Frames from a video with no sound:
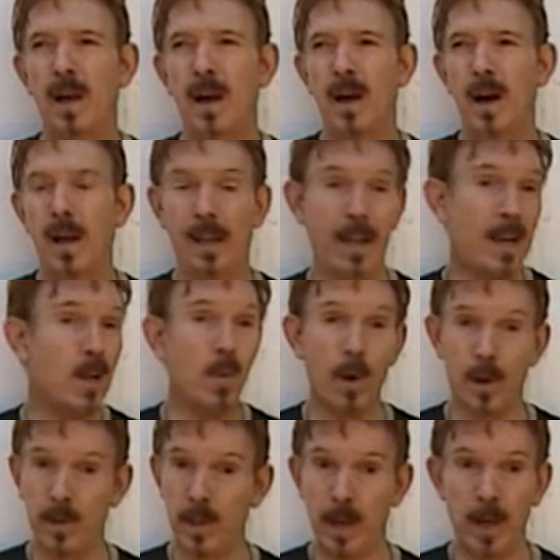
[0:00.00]
and
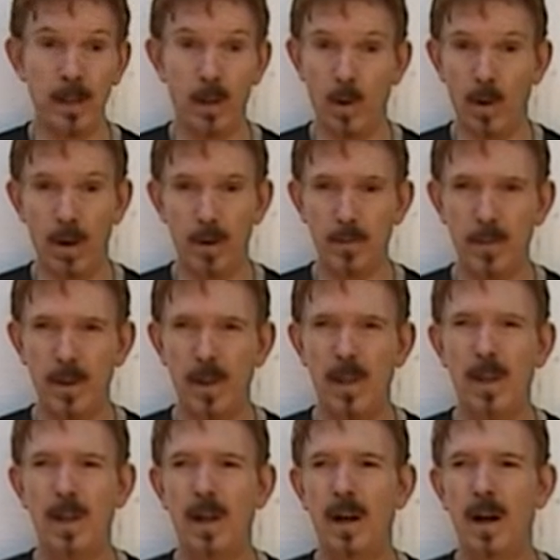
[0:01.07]
anywhere that I know
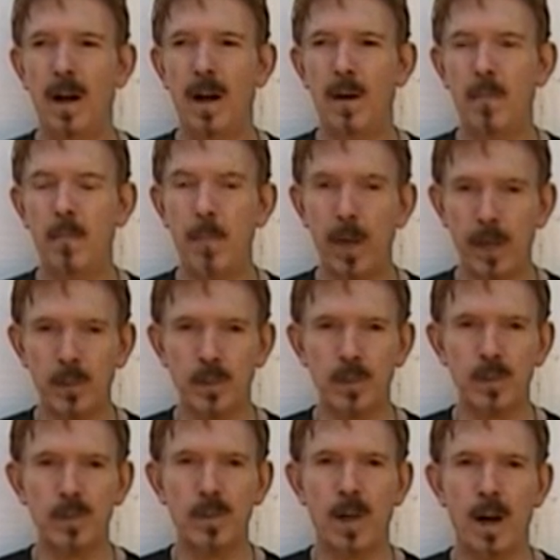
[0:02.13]
of,
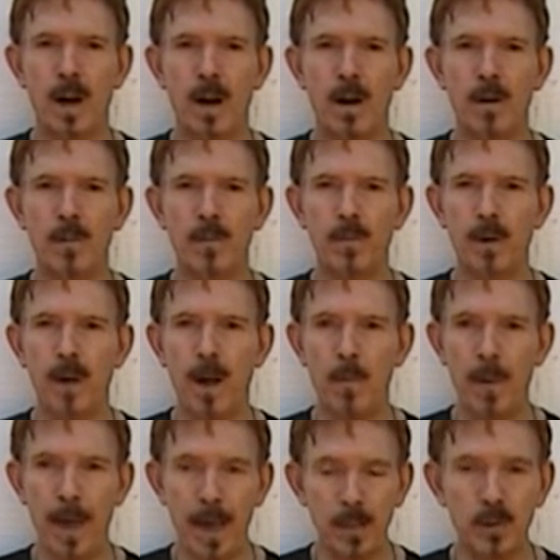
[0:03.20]
pictures of a
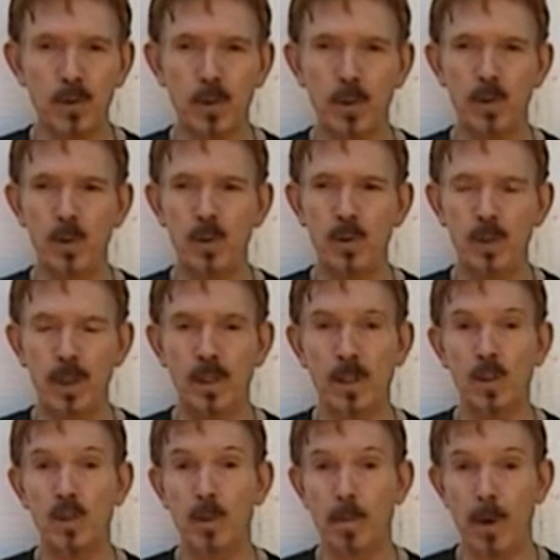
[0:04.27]
master using
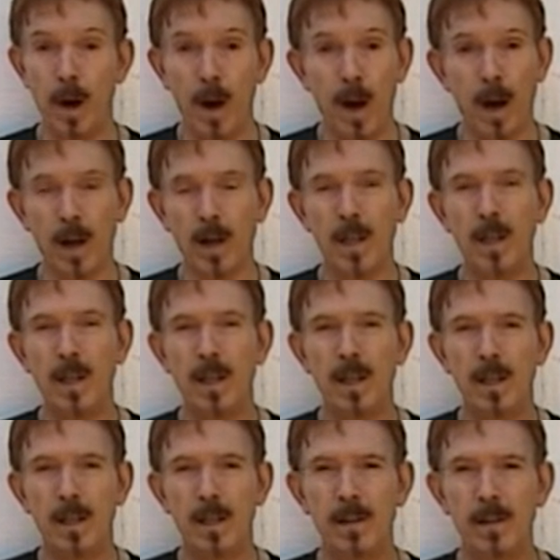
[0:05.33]
the jabong
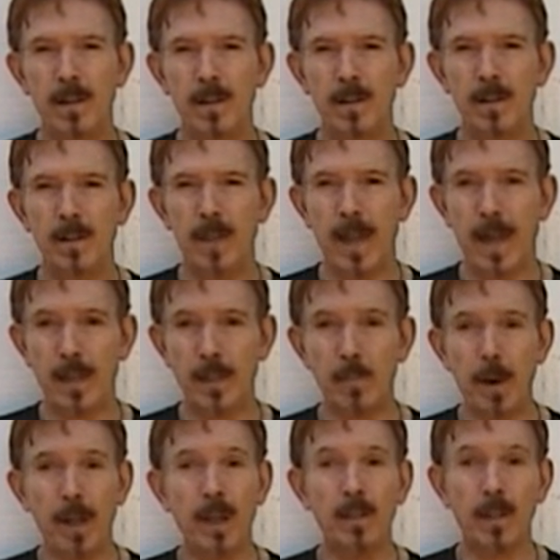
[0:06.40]
and the
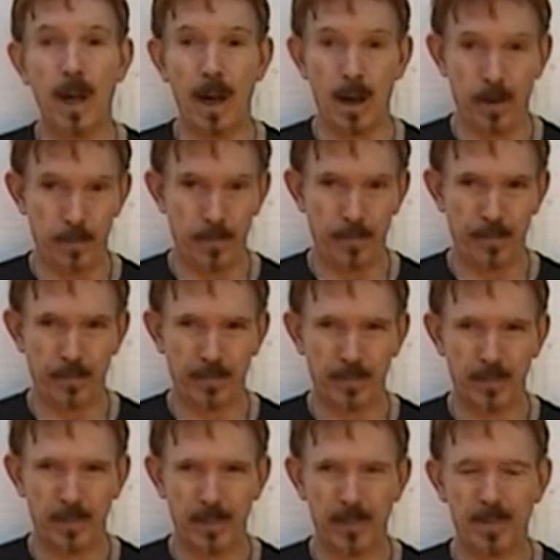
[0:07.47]
beladao.
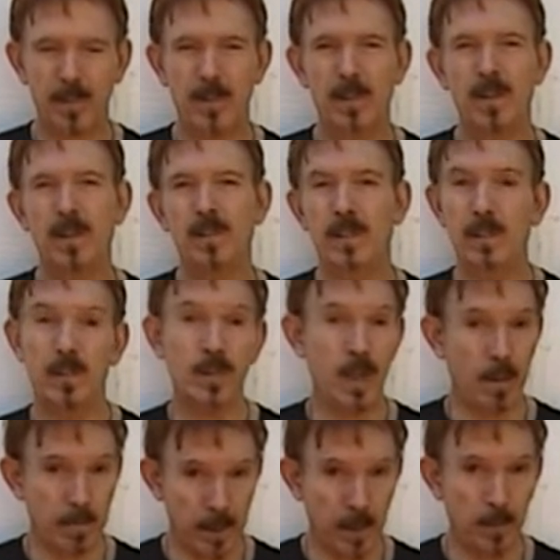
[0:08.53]
Did the
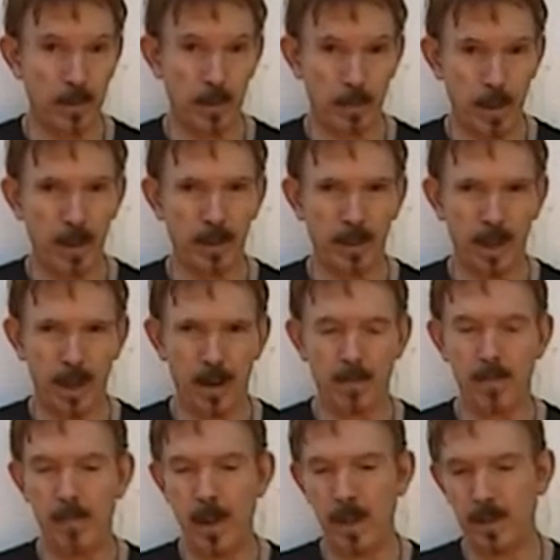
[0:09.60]
same thing for the beladao.
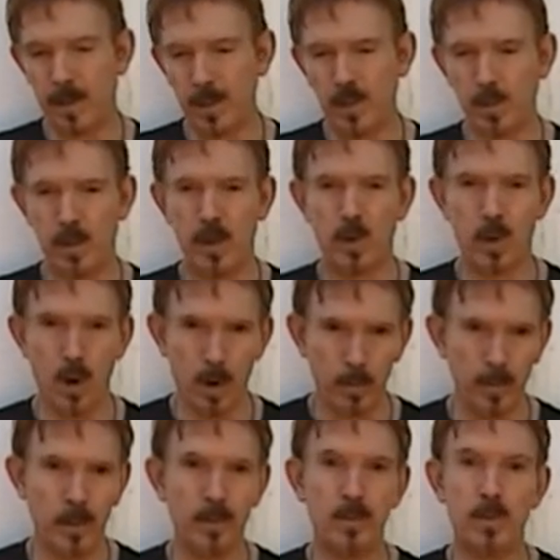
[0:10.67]
Make this, we
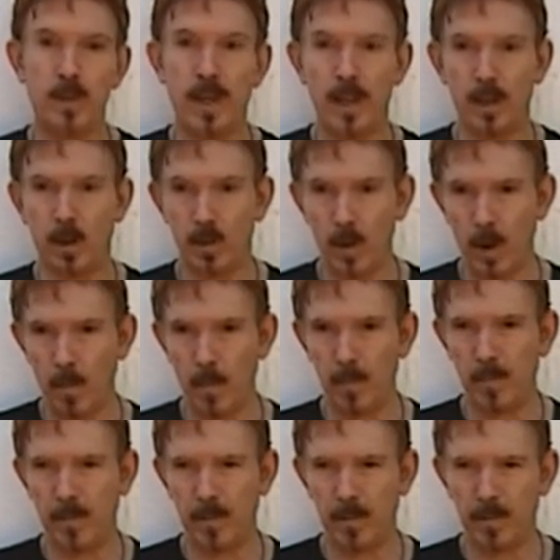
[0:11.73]
chromed it, so we had a chromed
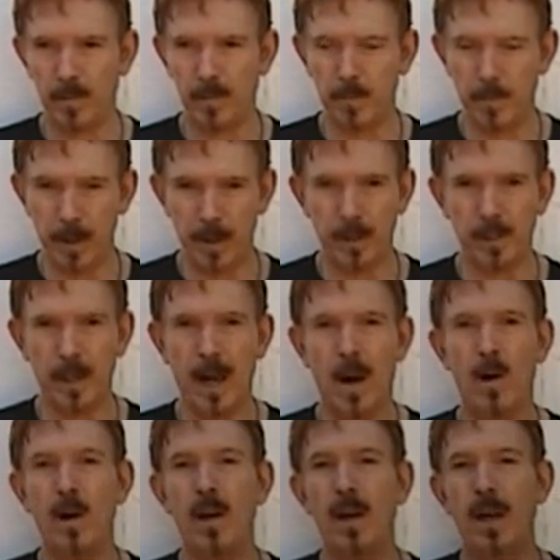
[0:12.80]

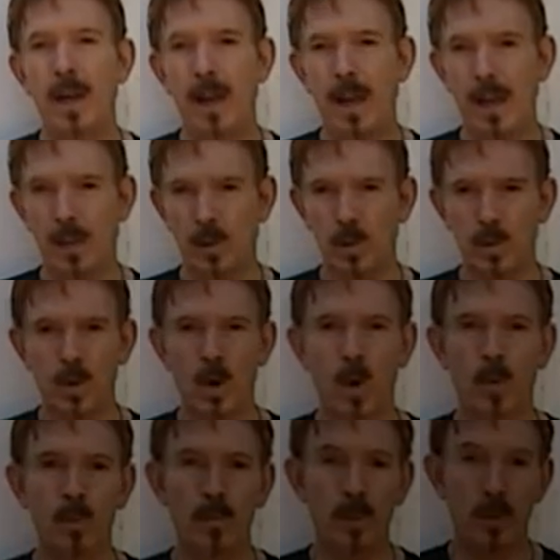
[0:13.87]
beladao and a
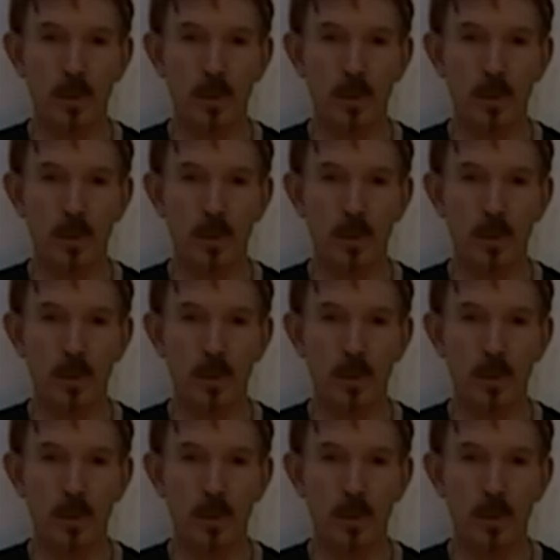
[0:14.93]
chromed